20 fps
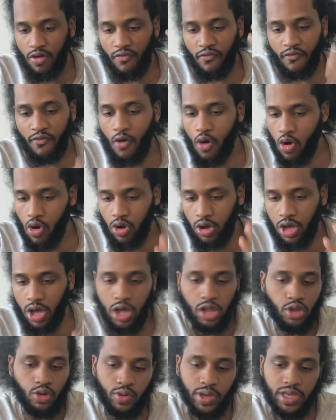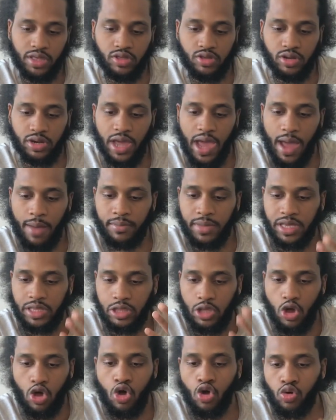fall colorways on it. I mean,
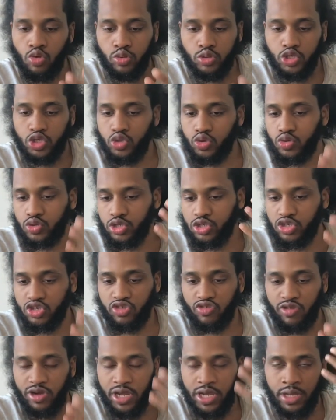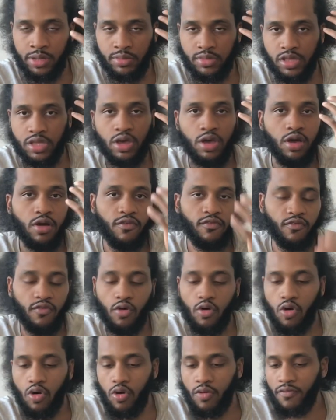the whole shoe just screams
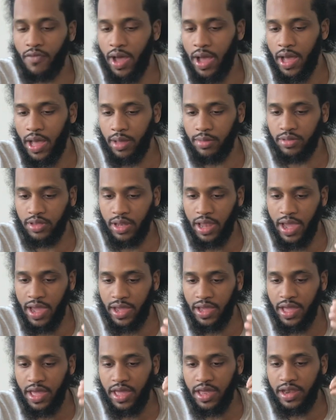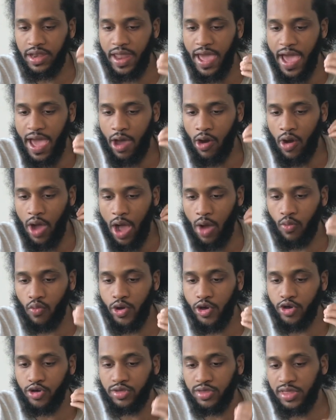fall vibes. Like, now, I
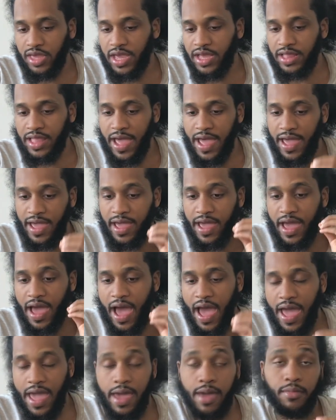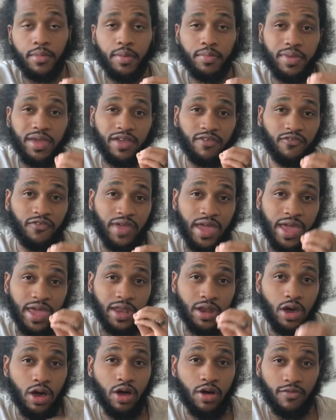will say that I am a big
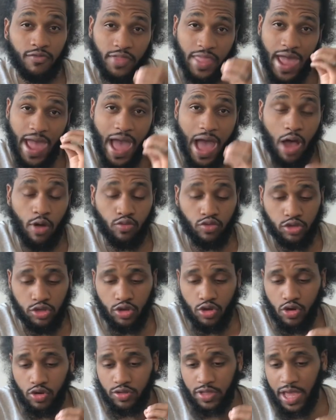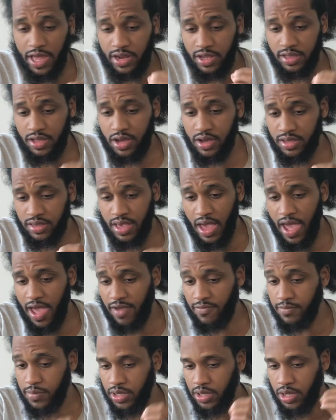fan of that outsole that it does
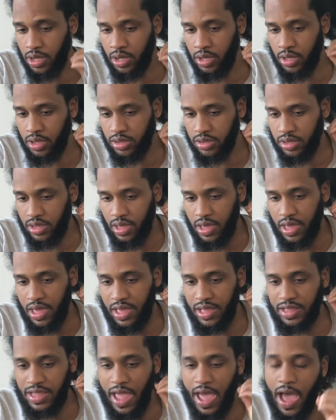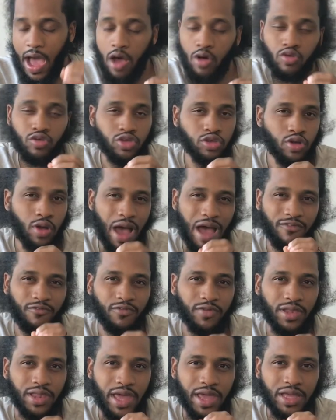have because that outsole, I
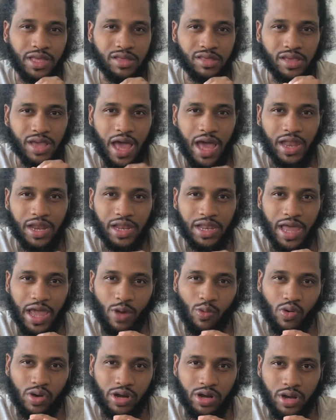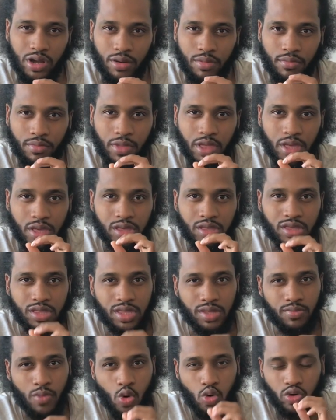feel like it's kind of like one of them
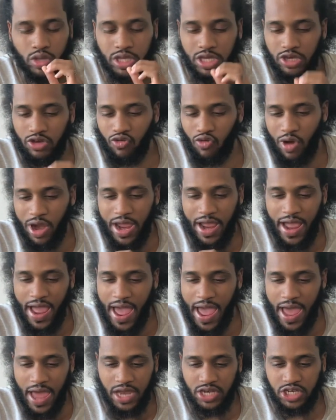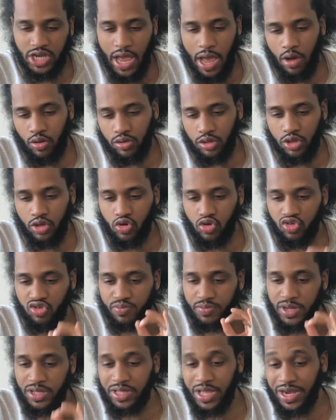smoky gray ash outsoles,
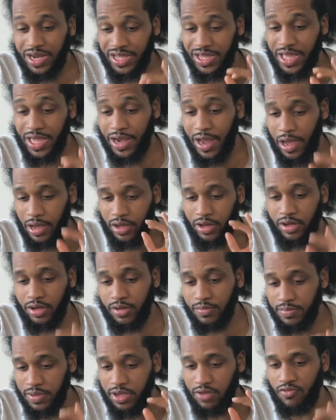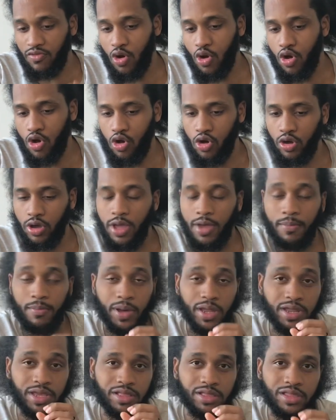but then again I could be wrong,
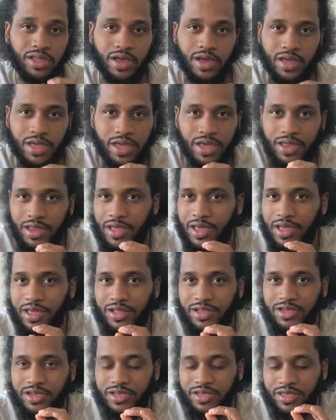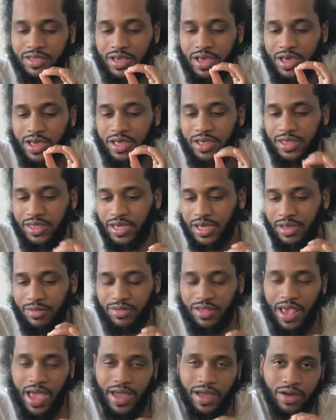but it just
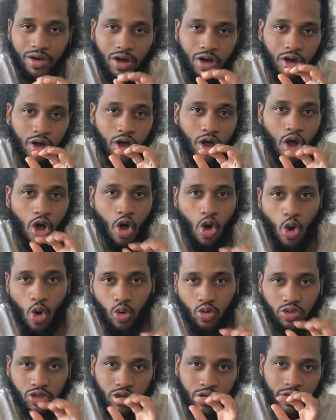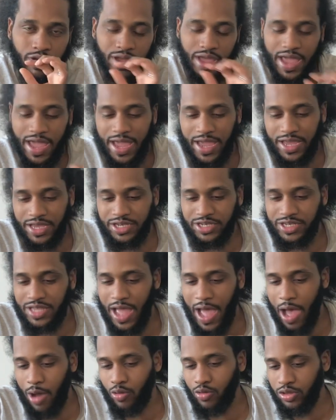seems like a older aged
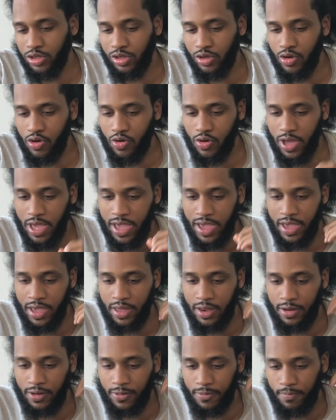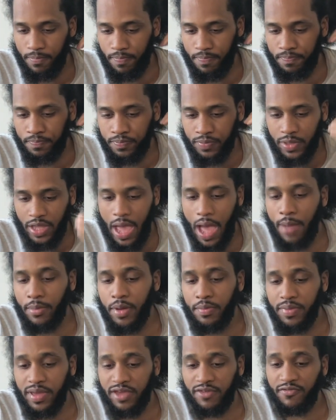outsole, and I'm
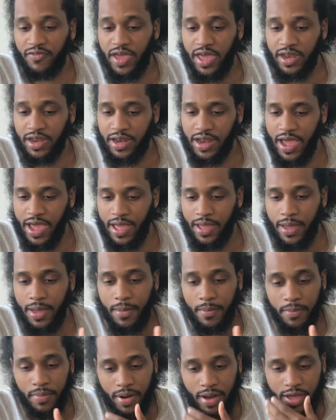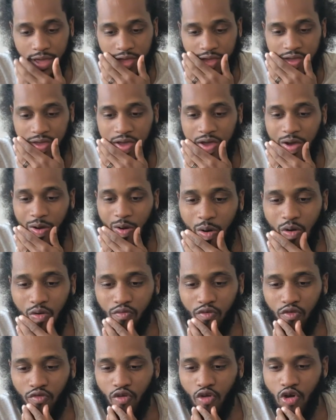a big fan of that. But
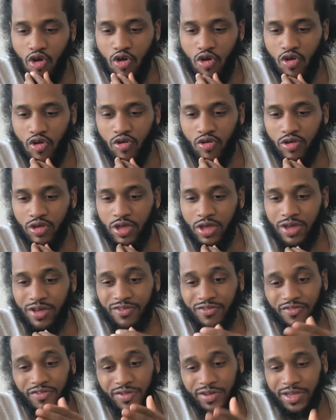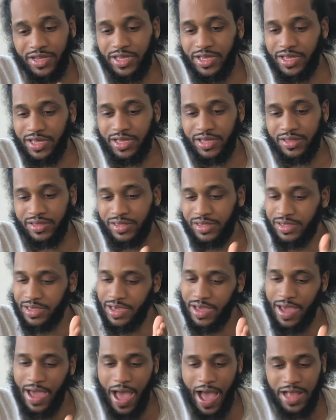overall for these,
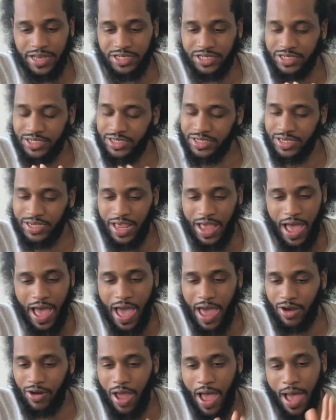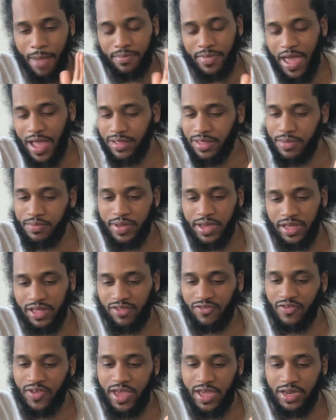yeah, I'm not the
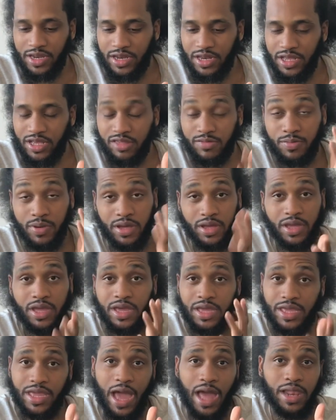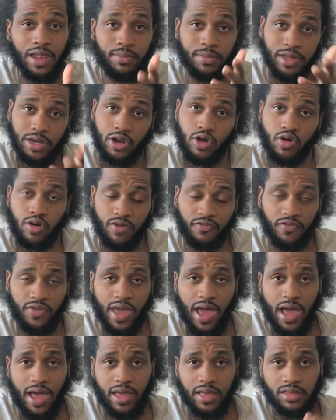biggest fan of these, but y'all let me know if
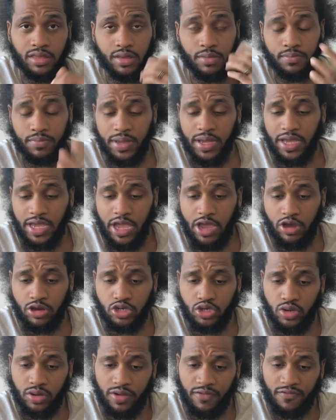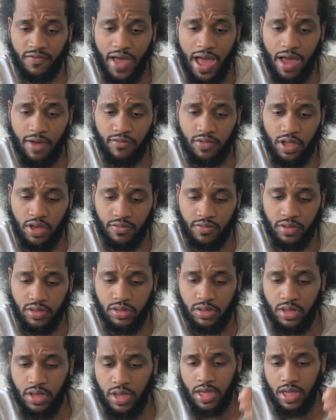y'all are some big Air Jordan 5
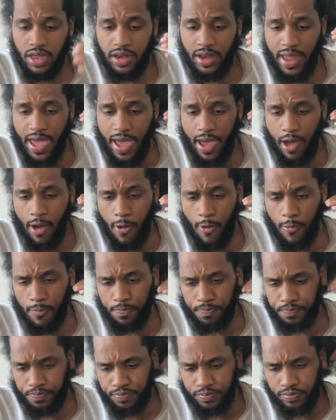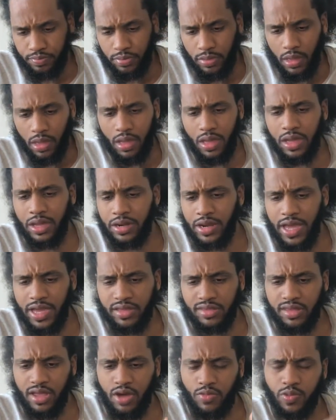lovers. Now,
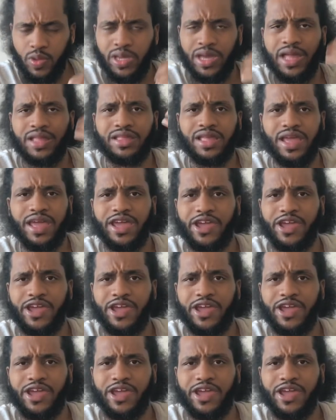next up, we got the